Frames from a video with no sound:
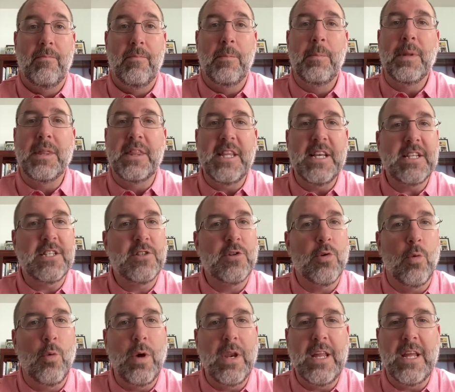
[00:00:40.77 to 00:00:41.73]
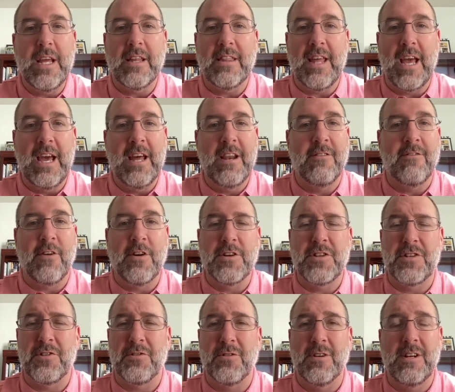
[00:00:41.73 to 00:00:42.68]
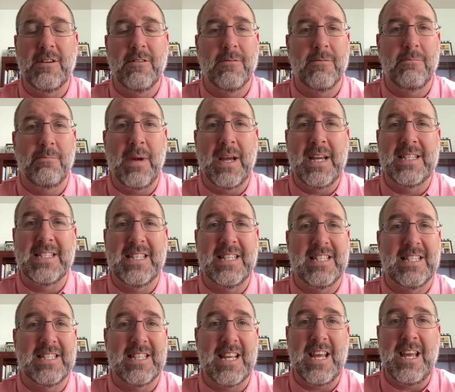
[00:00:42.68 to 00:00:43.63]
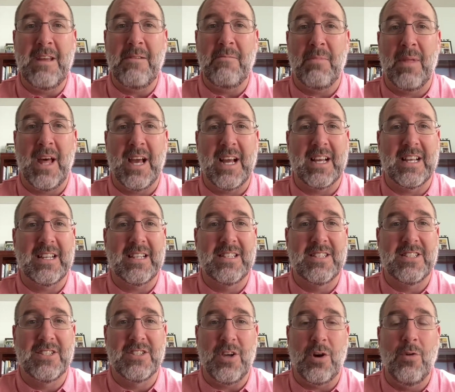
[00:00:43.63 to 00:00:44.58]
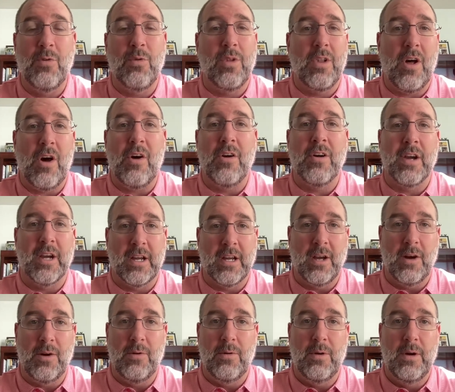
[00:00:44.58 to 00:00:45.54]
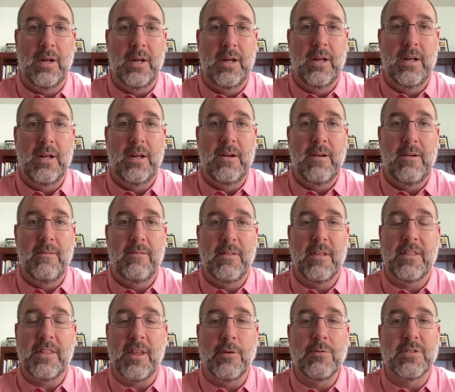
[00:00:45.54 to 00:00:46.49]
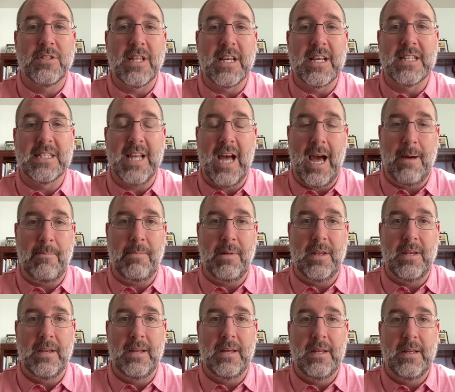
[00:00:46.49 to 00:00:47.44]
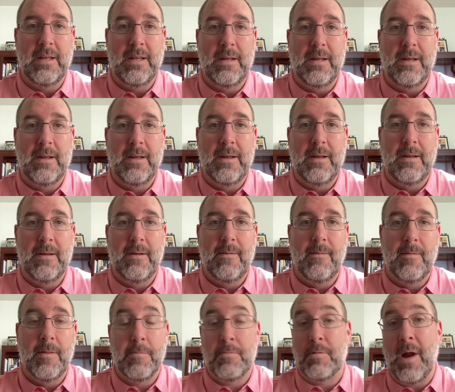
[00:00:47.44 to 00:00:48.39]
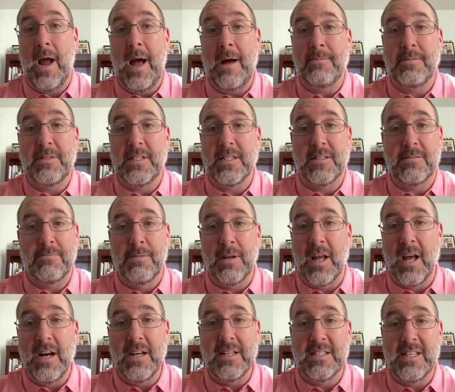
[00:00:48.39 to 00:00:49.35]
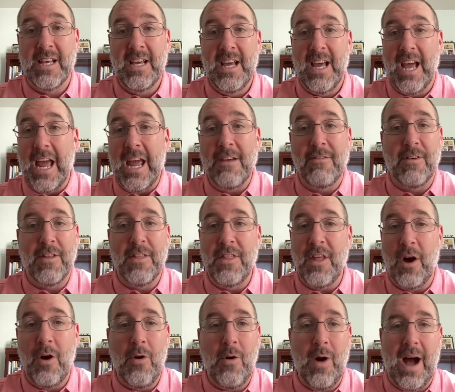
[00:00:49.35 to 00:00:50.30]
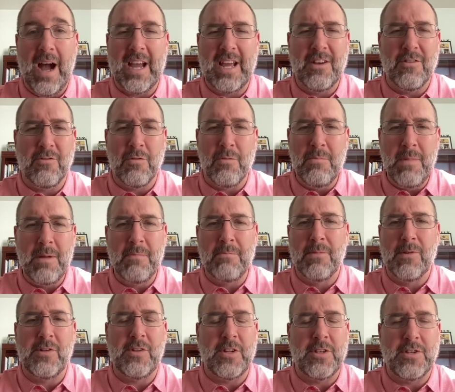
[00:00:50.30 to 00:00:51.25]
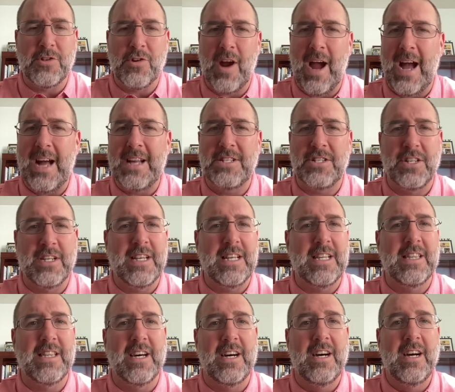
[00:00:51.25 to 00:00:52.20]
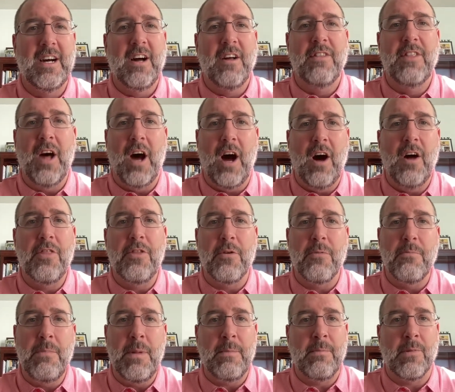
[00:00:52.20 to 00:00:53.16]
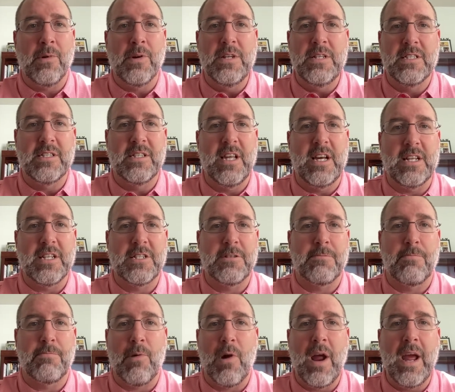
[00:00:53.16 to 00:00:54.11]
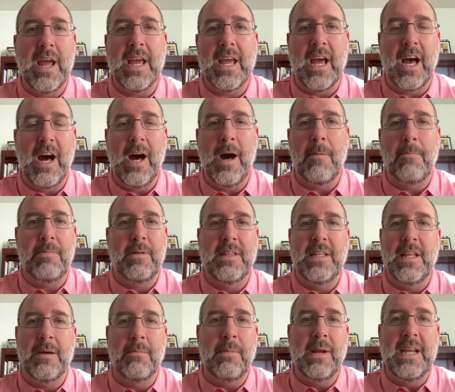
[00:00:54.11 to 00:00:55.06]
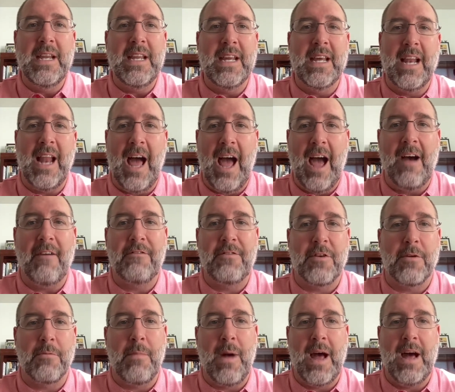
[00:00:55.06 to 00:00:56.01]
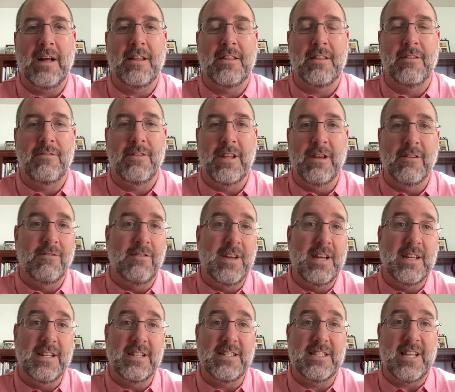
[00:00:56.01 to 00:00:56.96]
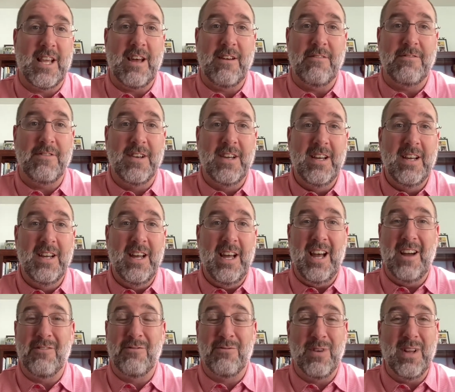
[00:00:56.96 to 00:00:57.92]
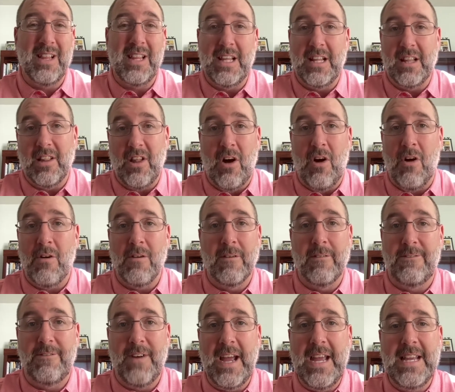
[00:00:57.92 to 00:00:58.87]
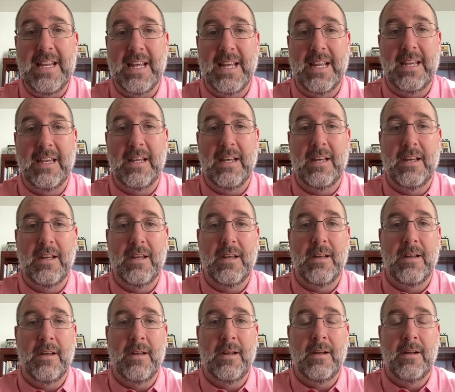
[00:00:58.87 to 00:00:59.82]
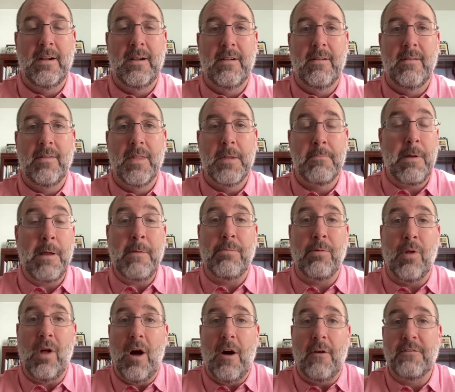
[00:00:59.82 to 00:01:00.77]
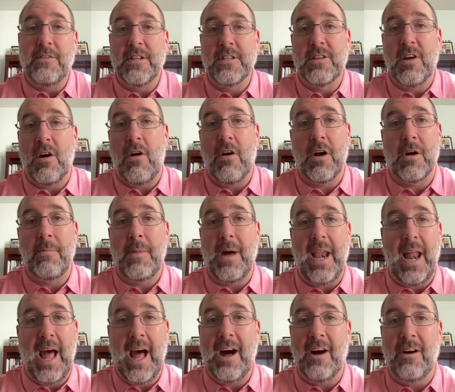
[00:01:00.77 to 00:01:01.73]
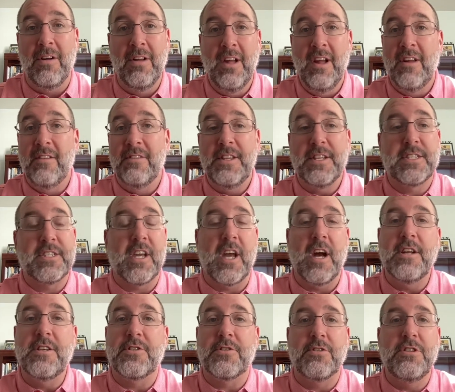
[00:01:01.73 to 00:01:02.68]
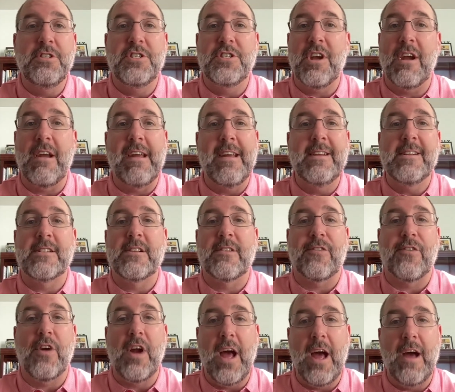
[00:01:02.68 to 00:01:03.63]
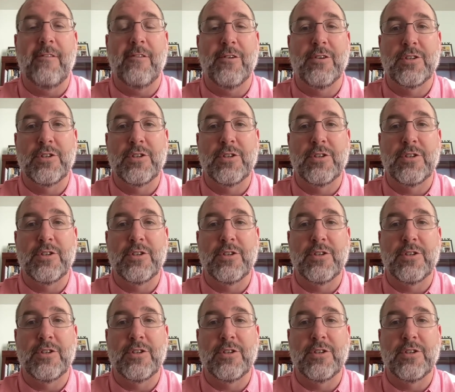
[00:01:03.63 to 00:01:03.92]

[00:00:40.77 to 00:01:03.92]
But this 20th anniversary makes it seem like so long ago that those things happened. Perhaps it's because even though I can remember the tragedy, the, the other memories that sprang up in the immediate aftermath of the events have, have really long faded. People often talk about how this country changed forever